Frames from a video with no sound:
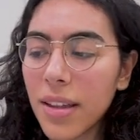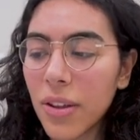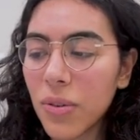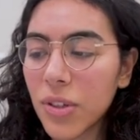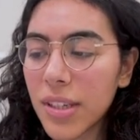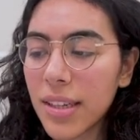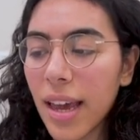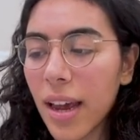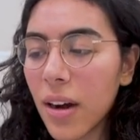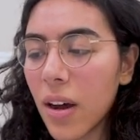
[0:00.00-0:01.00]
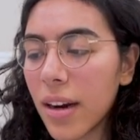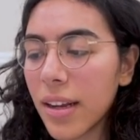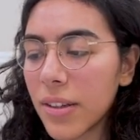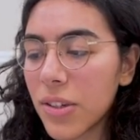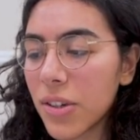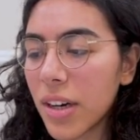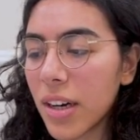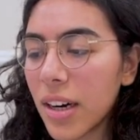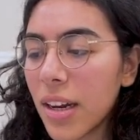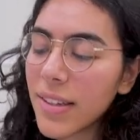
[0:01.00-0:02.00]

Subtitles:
that you just get on Illustrator.